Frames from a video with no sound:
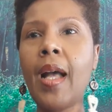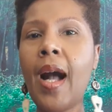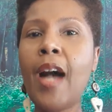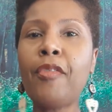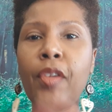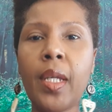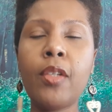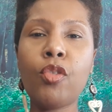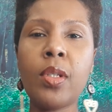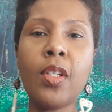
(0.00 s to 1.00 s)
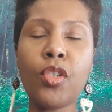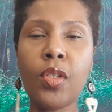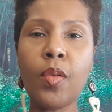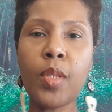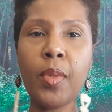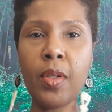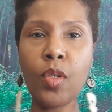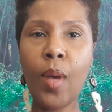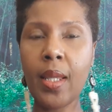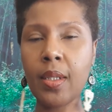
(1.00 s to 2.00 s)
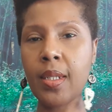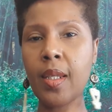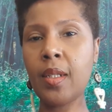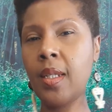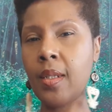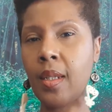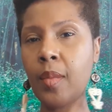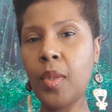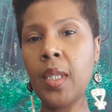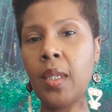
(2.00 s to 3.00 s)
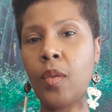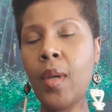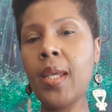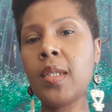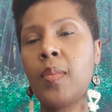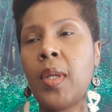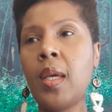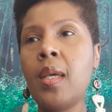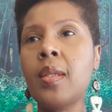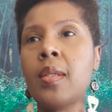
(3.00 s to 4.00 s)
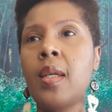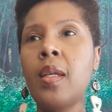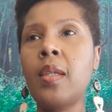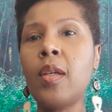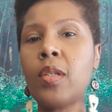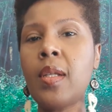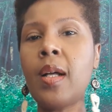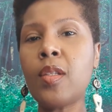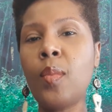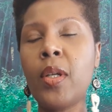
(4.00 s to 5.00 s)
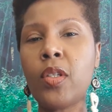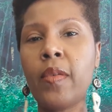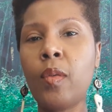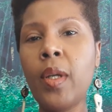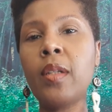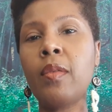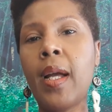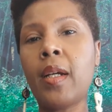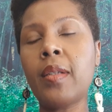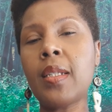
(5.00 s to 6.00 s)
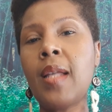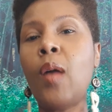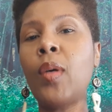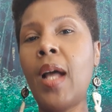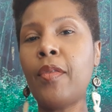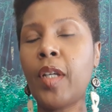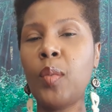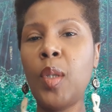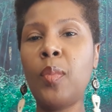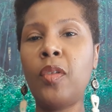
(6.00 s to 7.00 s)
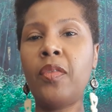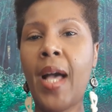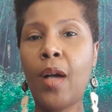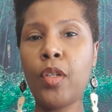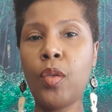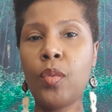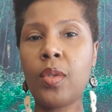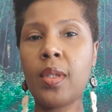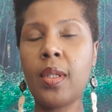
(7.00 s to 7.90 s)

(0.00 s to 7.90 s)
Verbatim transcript: African traditional spiritualities can easily be erased because there's not so much of a written record. That's not what African people valued,